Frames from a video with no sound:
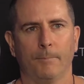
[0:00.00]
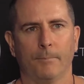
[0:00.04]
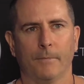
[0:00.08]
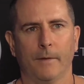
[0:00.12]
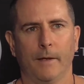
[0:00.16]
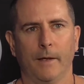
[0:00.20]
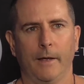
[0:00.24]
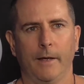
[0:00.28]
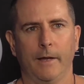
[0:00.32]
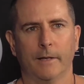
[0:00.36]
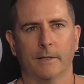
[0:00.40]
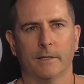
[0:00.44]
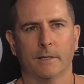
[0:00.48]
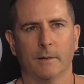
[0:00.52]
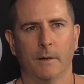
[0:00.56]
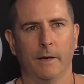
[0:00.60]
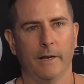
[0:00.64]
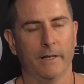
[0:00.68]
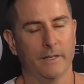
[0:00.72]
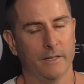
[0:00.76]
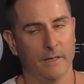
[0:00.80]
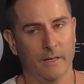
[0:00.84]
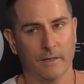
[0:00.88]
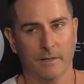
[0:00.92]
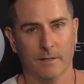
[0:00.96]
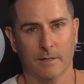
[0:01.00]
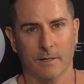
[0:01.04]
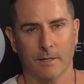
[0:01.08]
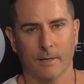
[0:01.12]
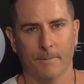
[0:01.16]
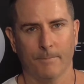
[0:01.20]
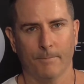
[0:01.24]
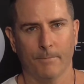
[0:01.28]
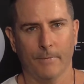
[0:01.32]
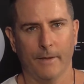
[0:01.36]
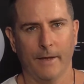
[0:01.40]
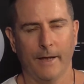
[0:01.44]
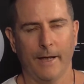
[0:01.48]
it's
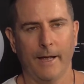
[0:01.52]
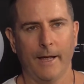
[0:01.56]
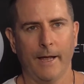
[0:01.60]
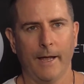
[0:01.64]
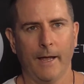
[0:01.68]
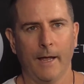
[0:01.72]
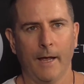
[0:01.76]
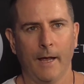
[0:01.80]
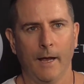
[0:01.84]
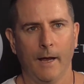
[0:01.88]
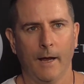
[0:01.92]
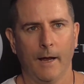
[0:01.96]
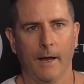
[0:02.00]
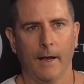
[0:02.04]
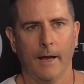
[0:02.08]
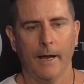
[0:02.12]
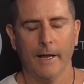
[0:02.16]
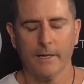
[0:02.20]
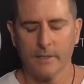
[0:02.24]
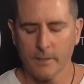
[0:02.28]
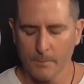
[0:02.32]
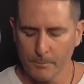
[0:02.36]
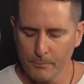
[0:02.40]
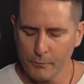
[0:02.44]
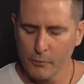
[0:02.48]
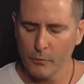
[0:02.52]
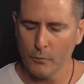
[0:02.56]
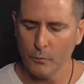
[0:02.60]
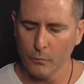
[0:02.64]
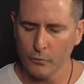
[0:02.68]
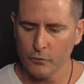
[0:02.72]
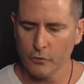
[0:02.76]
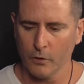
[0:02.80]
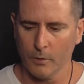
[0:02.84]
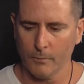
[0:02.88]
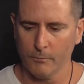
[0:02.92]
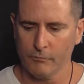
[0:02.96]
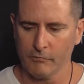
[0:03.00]
a brutal
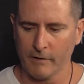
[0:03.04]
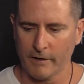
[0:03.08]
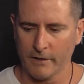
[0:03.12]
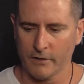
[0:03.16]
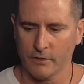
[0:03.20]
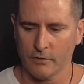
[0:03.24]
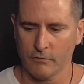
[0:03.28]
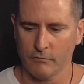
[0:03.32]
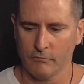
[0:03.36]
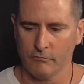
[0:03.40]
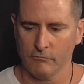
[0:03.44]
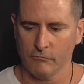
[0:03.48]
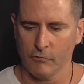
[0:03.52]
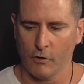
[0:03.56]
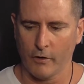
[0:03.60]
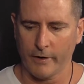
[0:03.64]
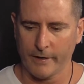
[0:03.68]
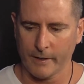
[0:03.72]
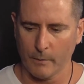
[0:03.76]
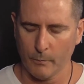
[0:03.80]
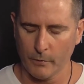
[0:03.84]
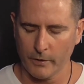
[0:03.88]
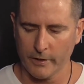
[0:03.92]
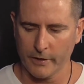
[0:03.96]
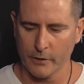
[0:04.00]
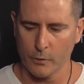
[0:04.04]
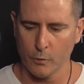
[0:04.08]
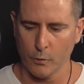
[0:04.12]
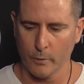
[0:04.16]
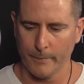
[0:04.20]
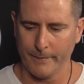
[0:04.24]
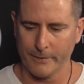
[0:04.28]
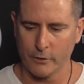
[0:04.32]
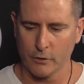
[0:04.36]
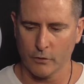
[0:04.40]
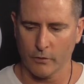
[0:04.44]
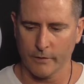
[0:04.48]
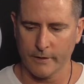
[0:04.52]
job, race riding, and we're going to talk about
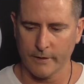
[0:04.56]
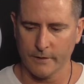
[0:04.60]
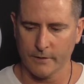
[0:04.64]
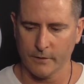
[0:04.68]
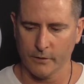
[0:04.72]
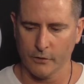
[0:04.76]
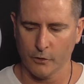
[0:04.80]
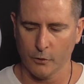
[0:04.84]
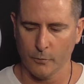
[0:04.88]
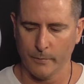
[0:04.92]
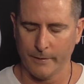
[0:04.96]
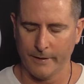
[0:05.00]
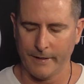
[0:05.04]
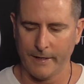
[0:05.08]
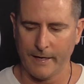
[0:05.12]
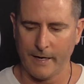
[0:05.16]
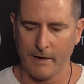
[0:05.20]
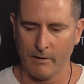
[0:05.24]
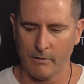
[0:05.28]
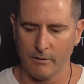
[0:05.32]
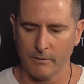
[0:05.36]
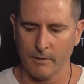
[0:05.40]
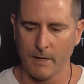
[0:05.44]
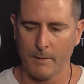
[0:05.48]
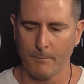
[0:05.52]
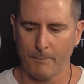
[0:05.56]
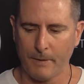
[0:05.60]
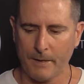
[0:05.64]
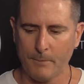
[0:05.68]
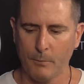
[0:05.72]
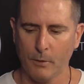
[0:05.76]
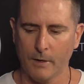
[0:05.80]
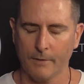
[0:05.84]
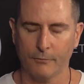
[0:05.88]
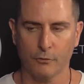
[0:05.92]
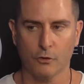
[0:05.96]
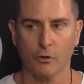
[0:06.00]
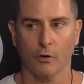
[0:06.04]
jockeys a little bit now, and people
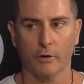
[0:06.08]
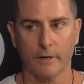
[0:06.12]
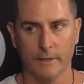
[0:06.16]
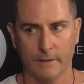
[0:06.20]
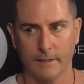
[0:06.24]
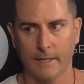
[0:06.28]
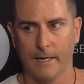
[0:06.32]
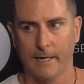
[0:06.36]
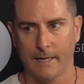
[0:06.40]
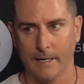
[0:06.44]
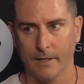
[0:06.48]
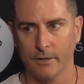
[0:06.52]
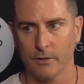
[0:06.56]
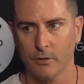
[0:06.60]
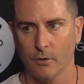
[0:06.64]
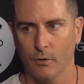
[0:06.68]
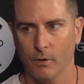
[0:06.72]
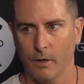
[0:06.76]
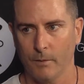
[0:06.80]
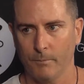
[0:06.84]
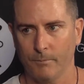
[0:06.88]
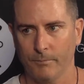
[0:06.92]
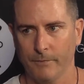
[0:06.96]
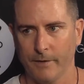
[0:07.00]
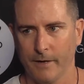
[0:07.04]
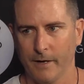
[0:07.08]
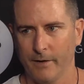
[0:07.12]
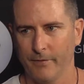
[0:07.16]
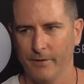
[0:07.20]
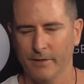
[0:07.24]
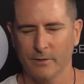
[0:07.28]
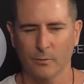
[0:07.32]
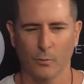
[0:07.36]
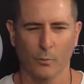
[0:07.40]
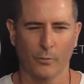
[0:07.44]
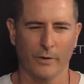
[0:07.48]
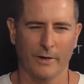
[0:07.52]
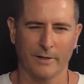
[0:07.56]
give jockeys a hard time. You know, there's
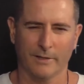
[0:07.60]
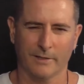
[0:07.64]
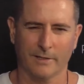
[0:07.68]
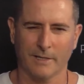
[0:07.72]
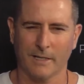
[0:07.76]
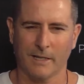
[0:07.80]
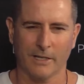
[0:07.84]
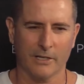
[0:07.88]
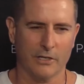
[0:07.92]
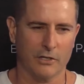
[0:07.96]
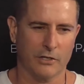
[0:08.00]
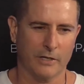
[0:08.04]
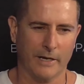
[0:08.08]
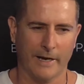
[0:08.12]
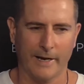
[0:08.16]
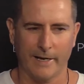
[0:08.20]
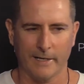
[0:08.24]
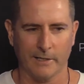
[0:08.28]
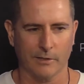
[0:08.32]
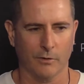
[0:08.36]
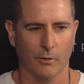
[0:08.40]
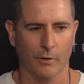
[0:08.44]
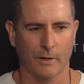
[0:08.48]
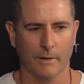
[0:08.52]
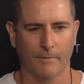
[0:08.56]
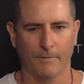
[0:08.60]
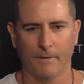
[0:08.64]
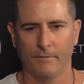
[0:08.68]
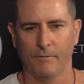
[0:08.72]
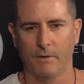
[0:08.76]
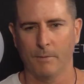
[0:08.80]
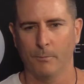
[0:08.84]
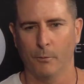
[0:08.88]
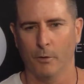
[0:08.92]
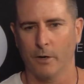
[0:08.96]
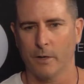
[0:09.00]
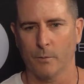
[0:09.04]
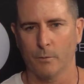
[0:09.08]
all those cliches like if
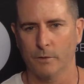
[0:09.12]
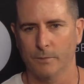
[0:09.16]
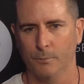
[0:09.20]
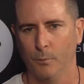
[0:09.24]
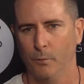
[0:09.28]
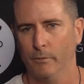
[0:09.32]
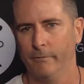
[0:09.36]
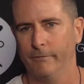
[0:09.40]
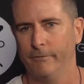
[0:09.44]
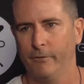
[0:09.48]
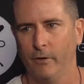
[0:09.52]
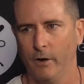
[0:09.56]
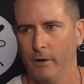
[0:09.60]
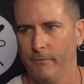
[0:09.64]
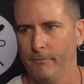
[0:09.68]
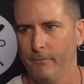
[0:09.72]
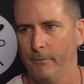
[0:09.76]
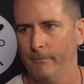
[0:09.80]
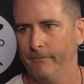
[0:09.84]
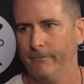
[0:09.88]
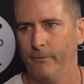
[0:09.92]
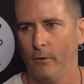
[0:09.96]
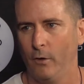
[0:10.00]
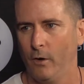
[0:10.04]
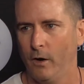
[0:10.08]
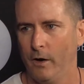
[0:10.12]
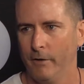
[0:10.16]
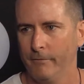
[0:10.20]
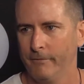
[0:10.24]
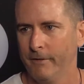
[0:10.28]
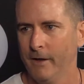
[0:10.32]
everybody was born 5'5",